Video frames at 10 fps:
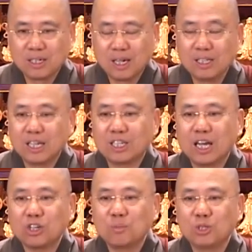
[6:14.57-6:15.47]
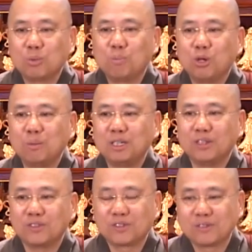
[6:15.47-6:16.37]
and the attachment to
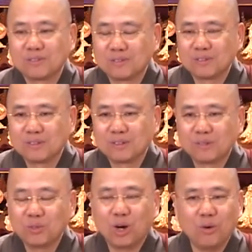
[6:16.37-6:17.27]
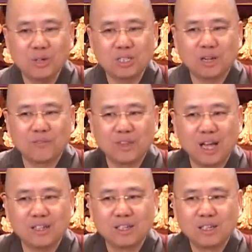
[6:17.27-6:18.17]
permanence. We always have
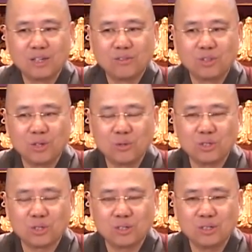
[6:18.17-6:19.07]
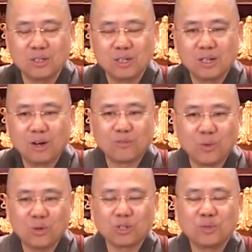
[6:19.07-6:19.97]
that notion. Of
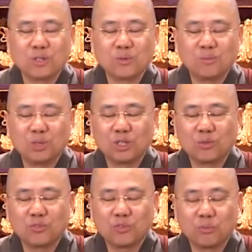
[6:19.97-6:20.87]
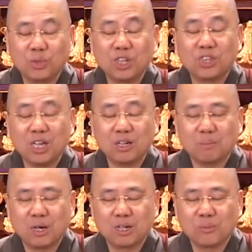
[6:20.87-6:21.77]
course, when you rethink
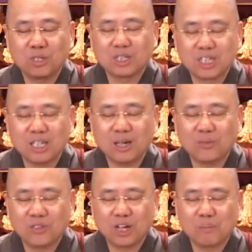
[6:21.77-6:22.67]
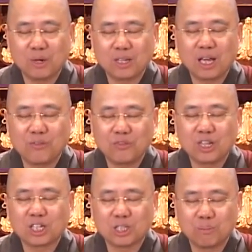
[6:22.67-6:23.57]
about it, when you sit down and think about it,
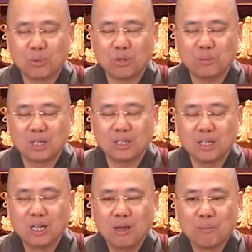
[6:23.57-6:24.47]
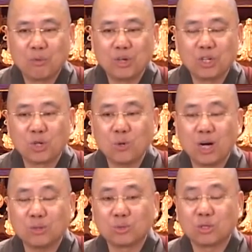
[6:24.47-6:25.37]
everything is impermanent. But when you go
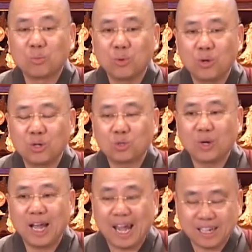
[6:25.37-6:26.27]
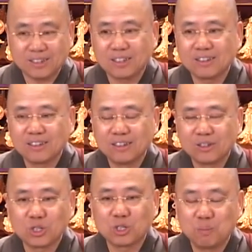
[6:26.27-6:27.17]
out to the world to act,
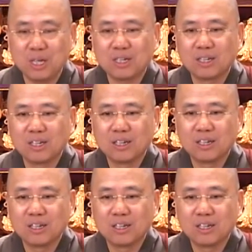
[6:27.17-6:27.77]
to speak,